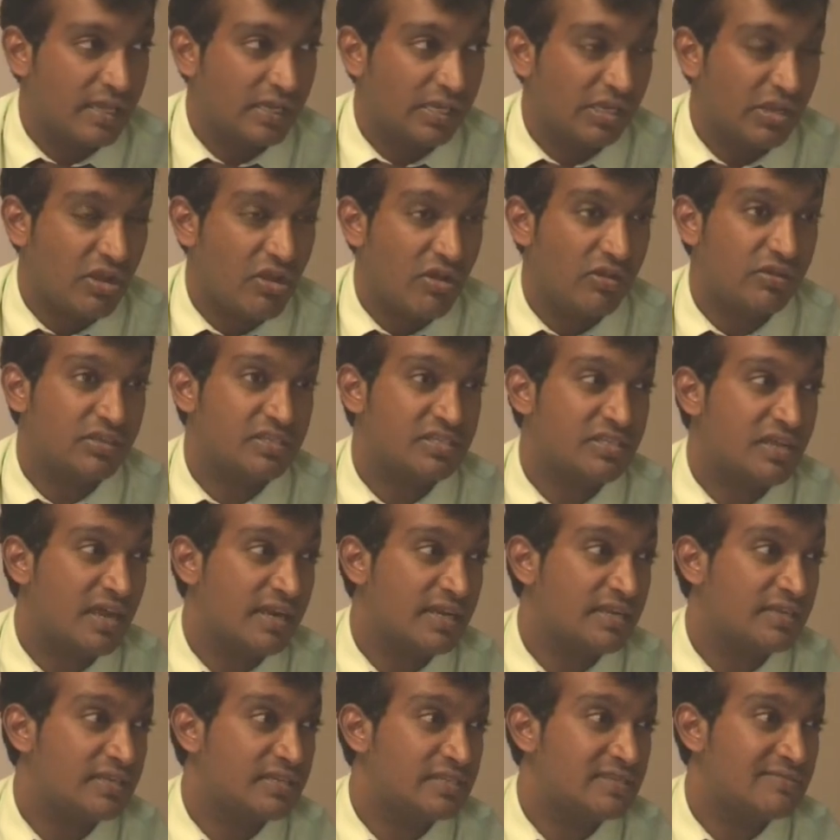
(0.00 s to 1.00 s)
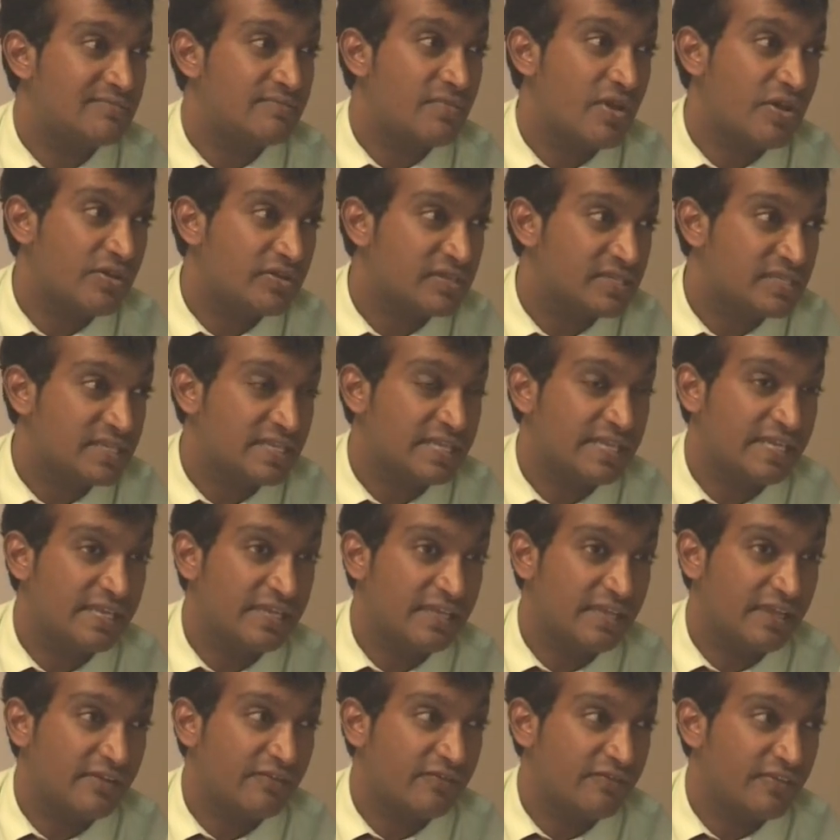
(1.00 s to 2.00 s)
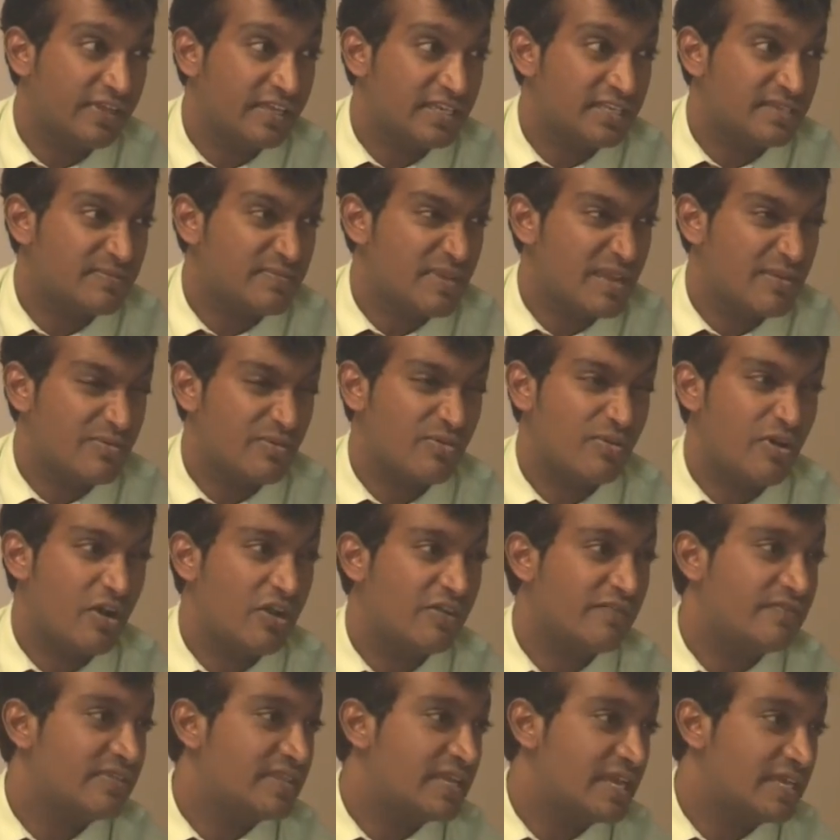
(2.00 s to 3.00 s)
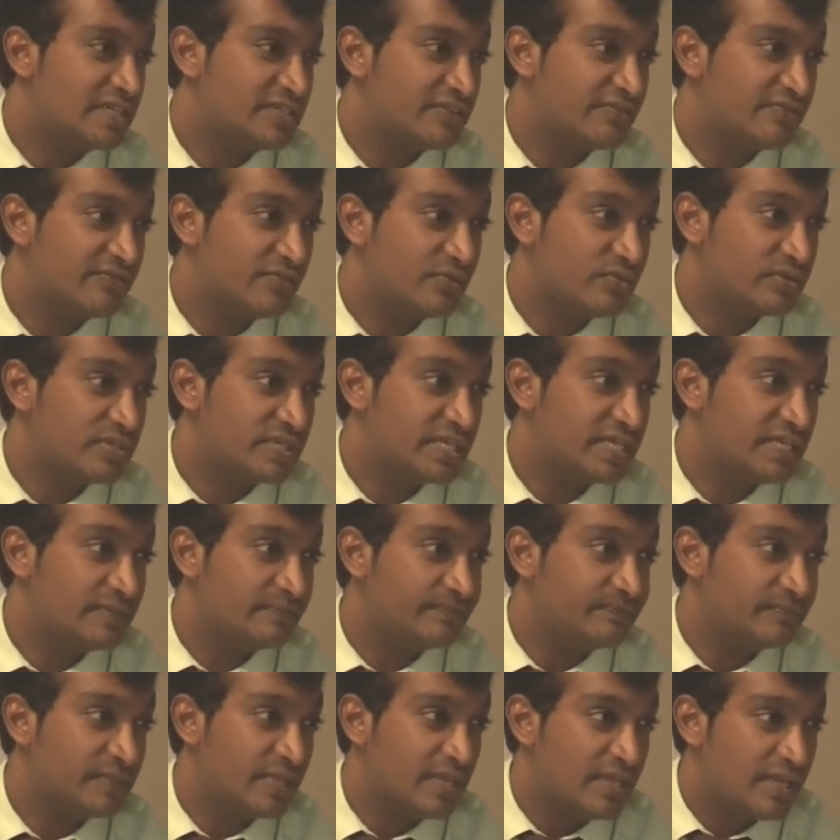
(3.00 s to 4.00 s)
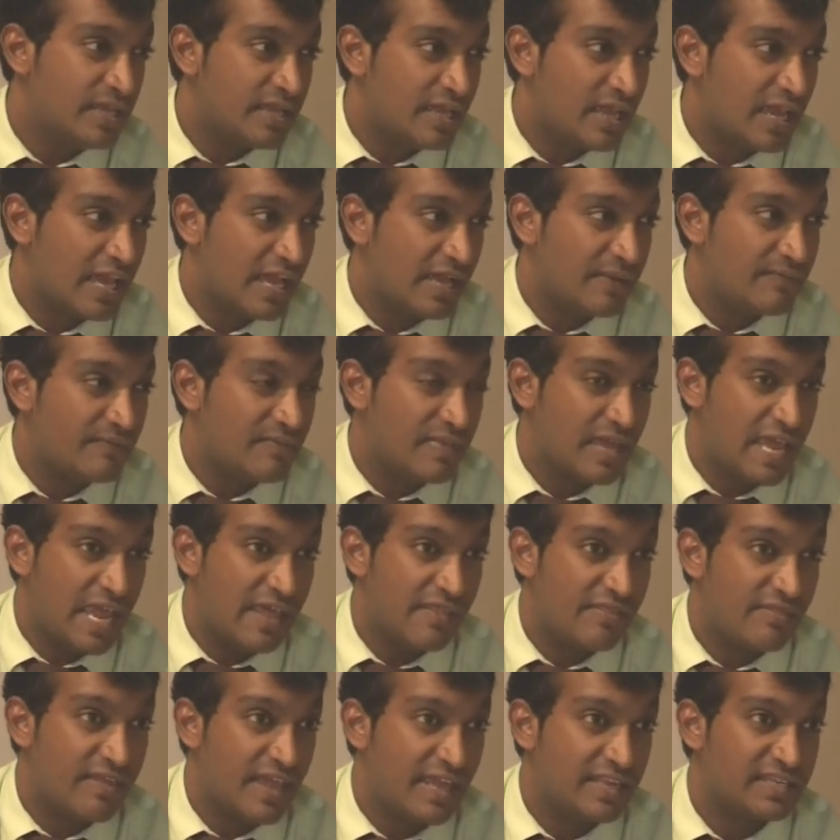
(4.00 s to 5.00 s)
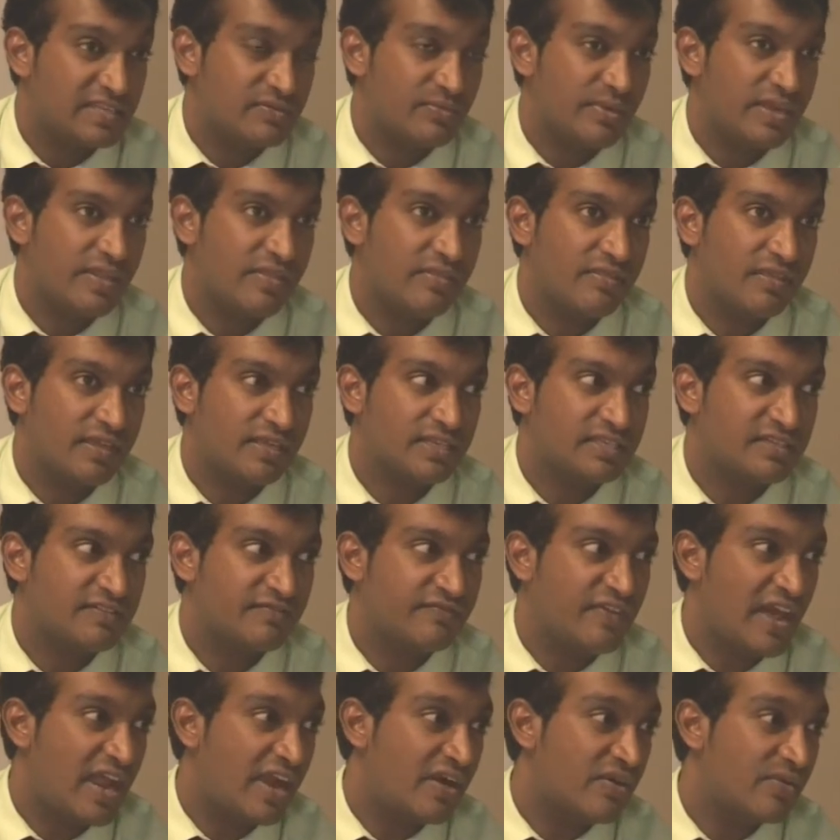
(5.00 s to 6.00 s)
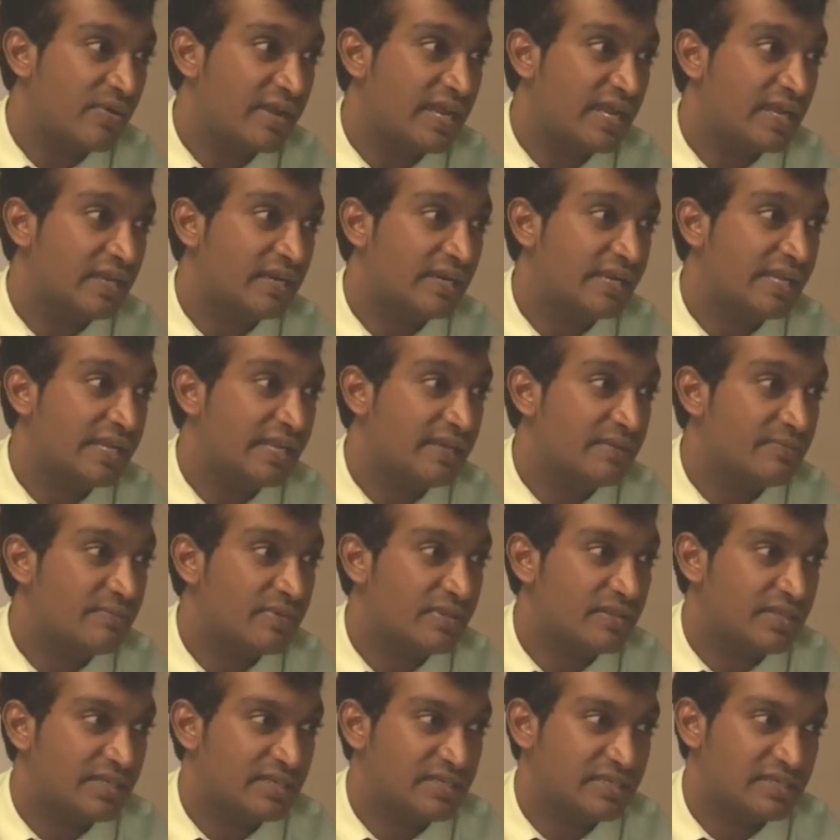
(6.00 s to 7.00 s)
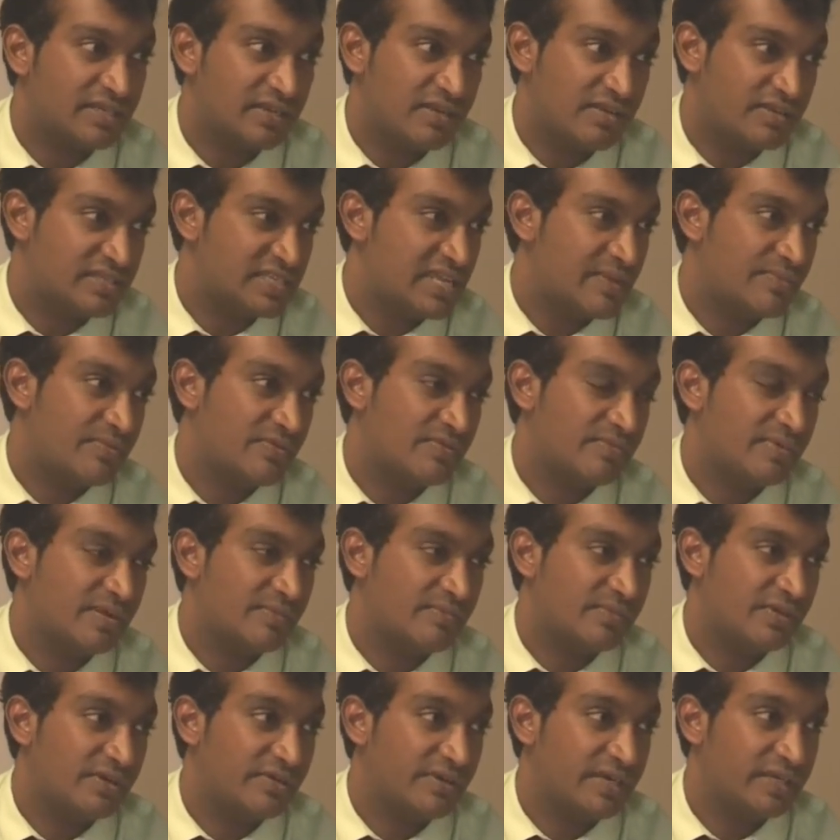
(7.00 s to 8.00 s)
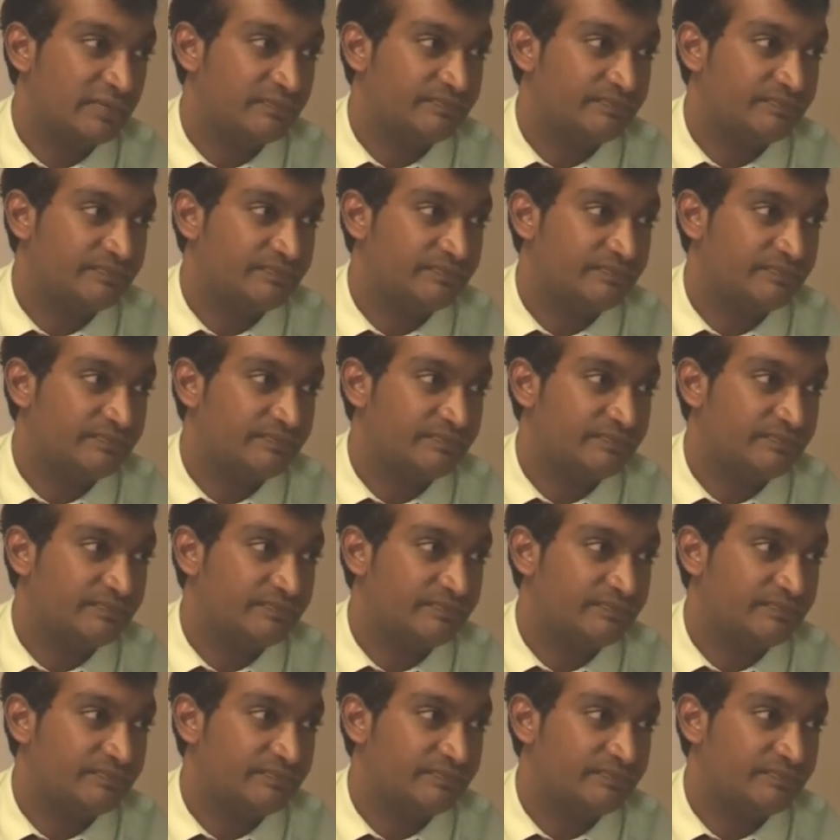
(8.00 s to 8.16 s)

Long-sightedness mostly affects people over the age of 40, and that's when things far away are clear, but things close up are a bit blurry.